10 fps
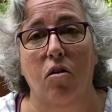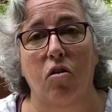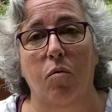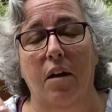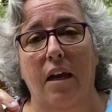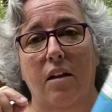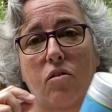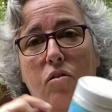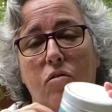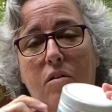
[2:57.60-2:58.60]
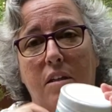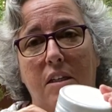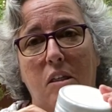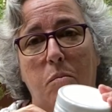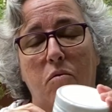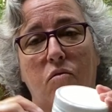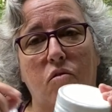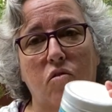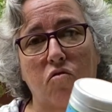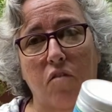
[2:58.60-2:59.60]
you would add 2
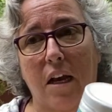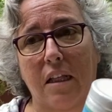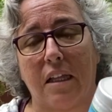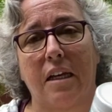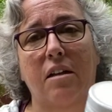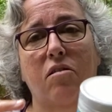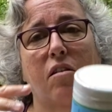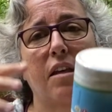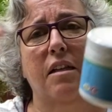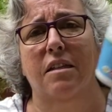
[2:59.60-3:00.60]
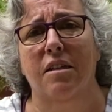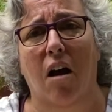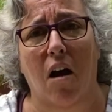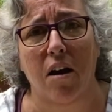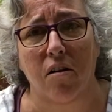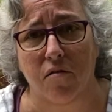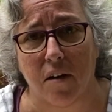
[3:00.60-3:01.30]
teaspoons directly into the entire